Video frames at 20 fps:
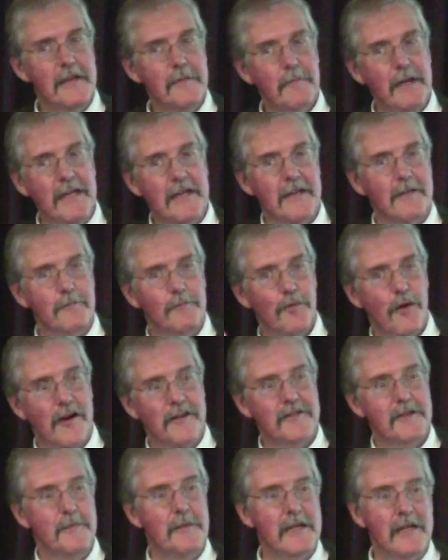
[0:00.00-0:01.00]
the immediate
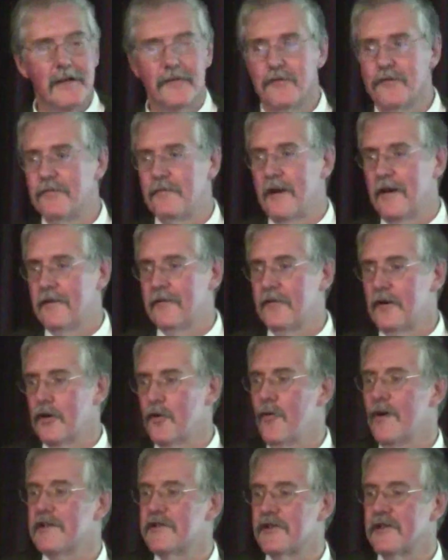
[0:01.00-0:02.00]
proximity of a
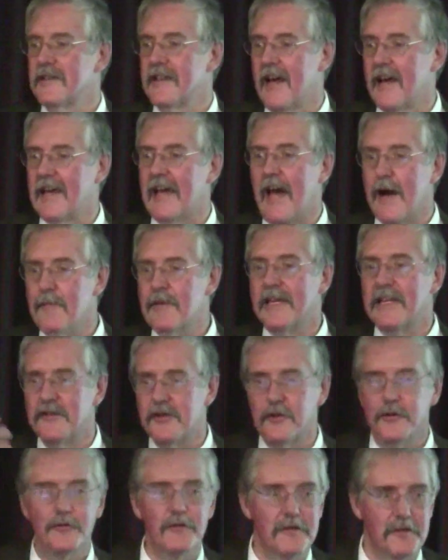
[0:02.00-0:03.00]
question like, how many
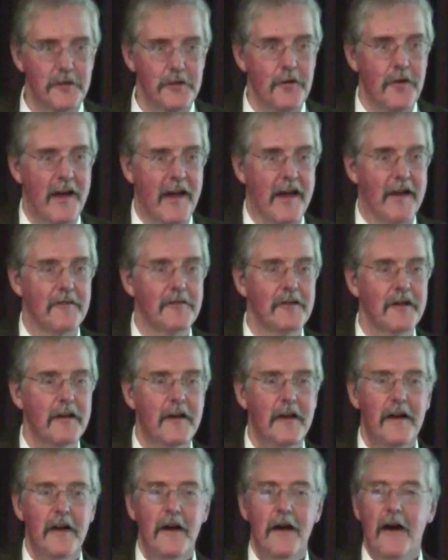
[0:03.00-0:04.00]
children do you
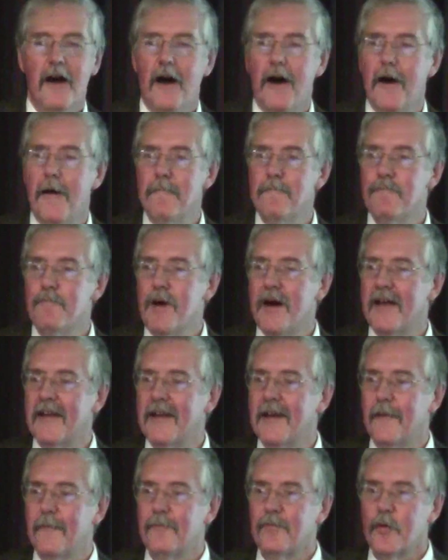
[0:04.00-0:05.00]
have?
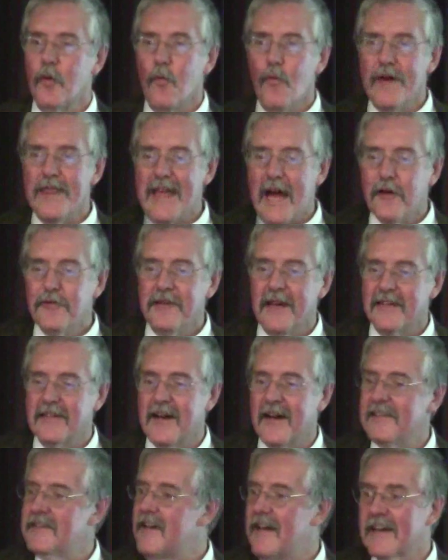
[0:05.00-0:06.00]
But without that
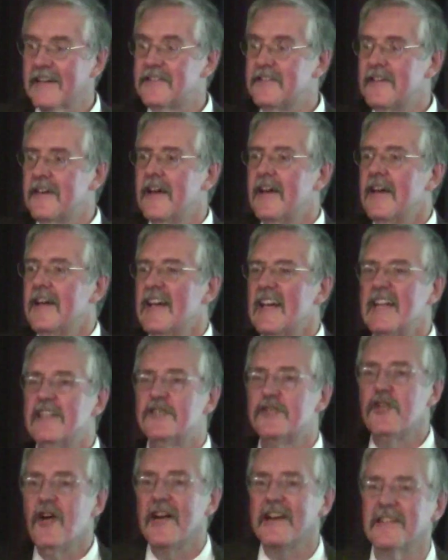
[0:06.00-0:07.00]
context,
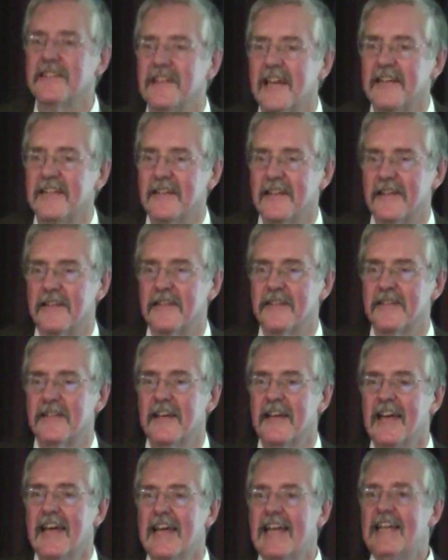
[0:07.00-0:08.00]
it's not a sentence.
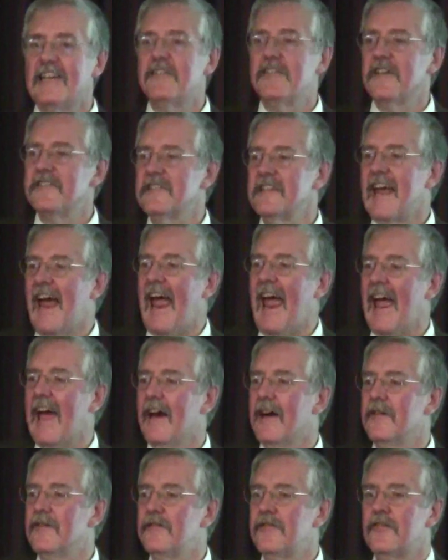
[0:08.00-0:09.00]
It doesn't
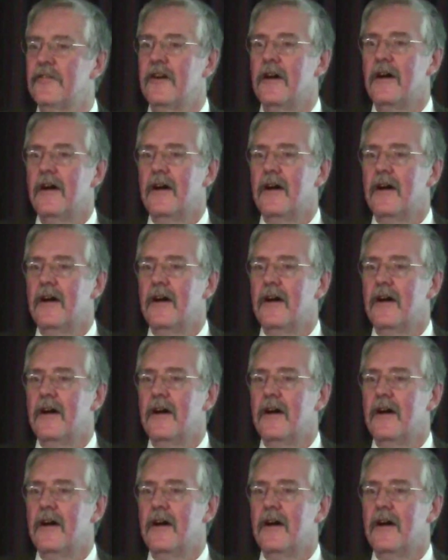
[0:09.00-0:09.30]
have